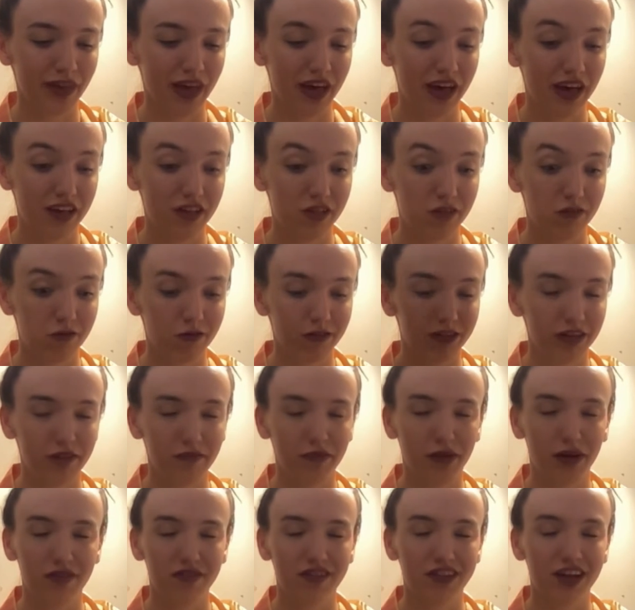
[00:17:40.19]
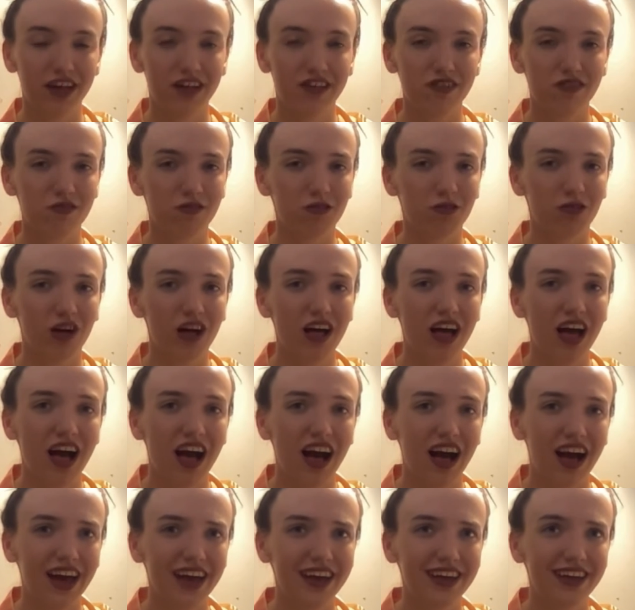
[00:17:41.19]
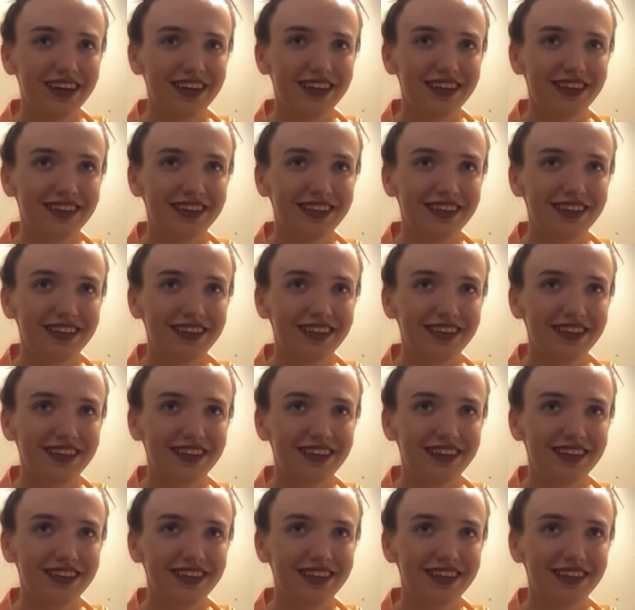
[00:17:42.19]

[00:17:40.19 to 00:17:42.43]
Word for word: high school and post high school, I